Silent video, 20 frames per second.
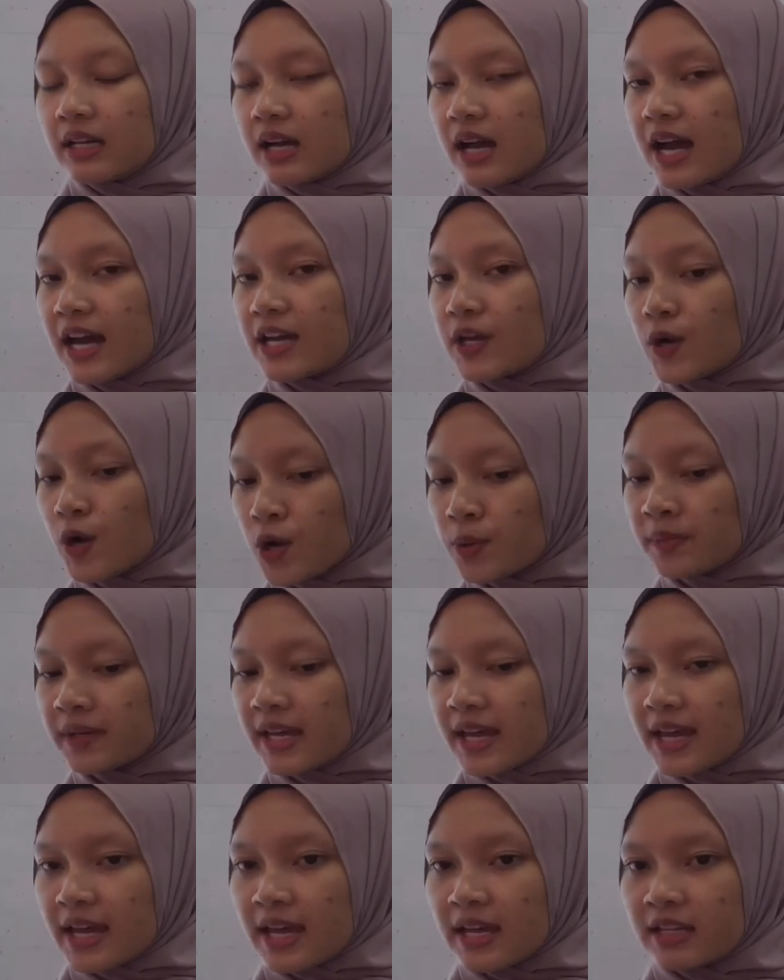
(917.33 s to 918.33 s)
I hope
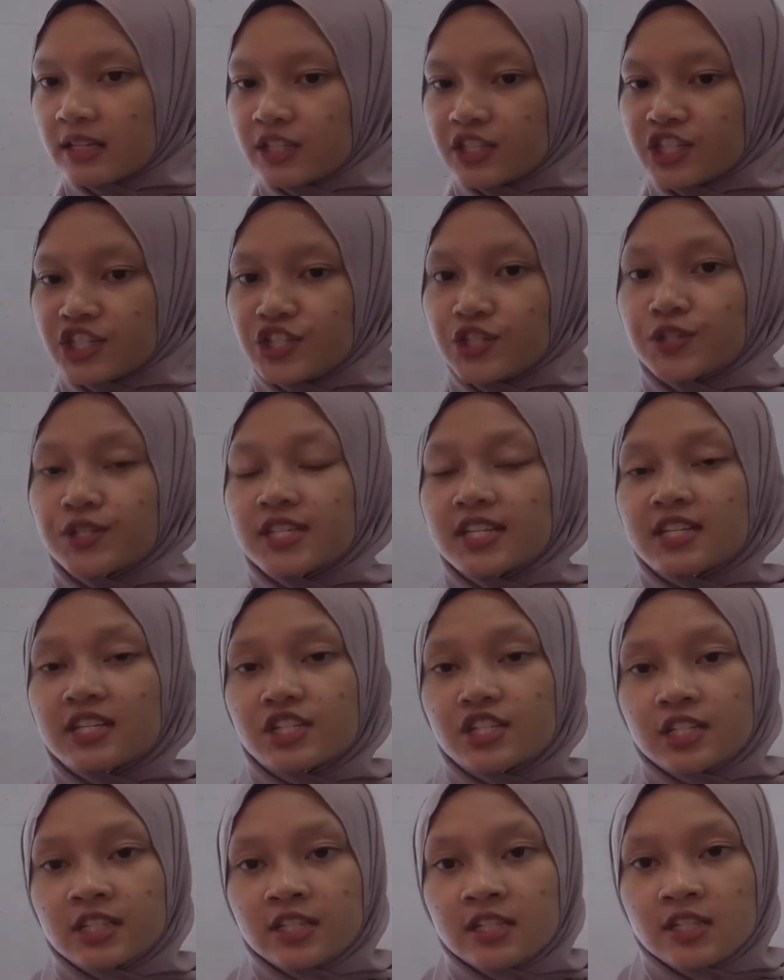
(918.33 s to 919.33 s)
that using
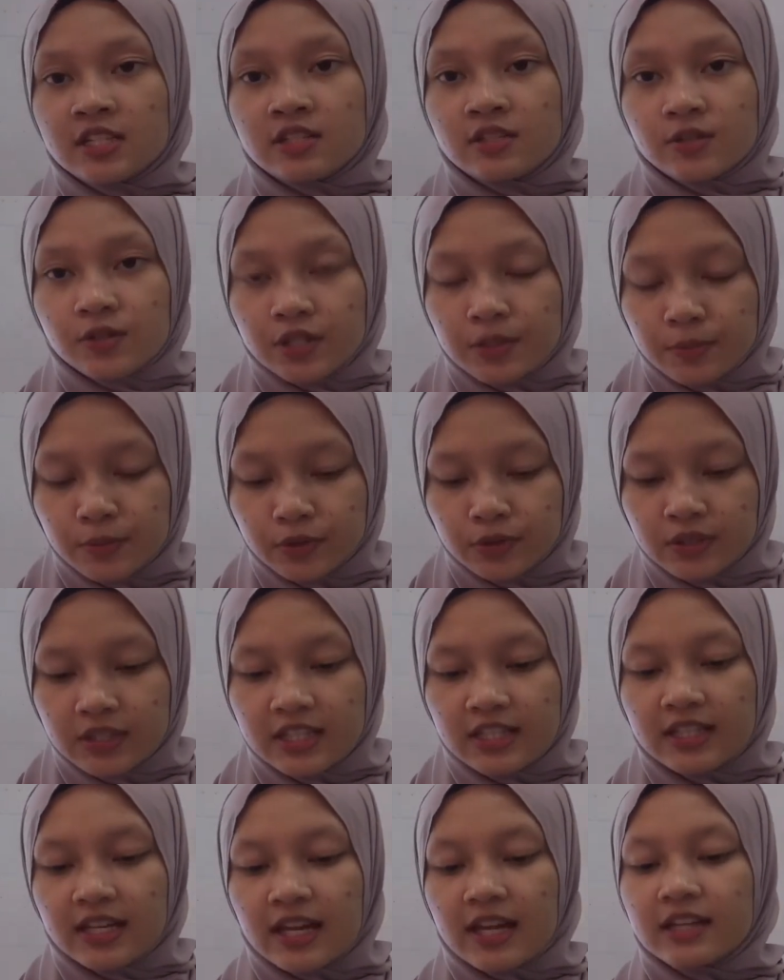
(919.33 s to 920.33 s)
digital storybook,
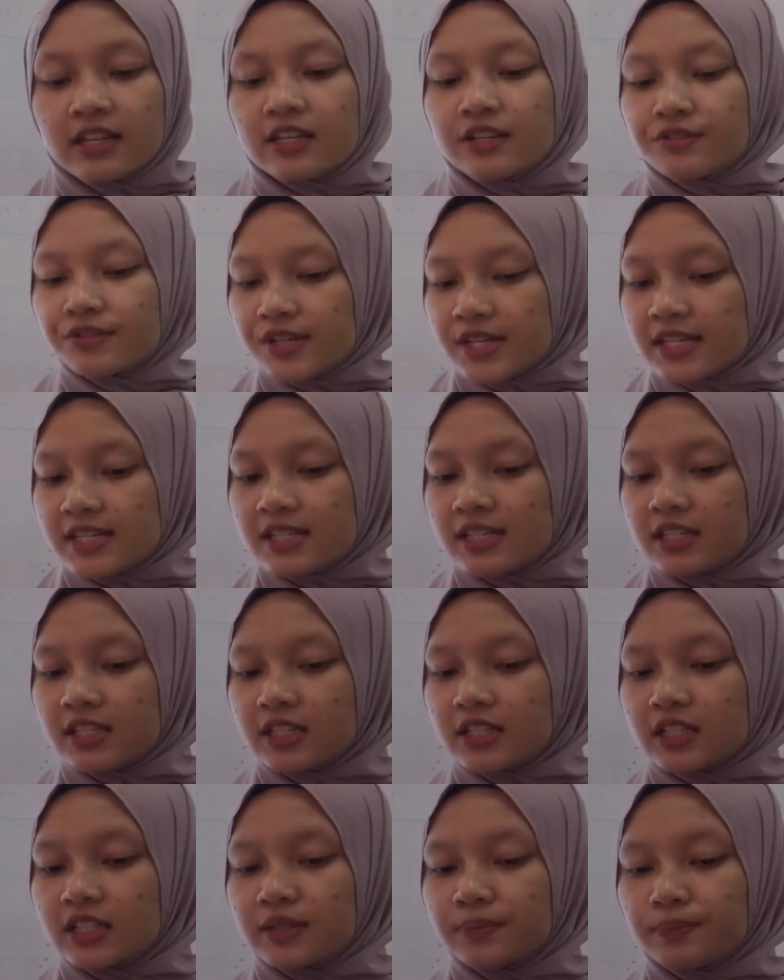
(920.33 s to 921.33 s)
it can increase the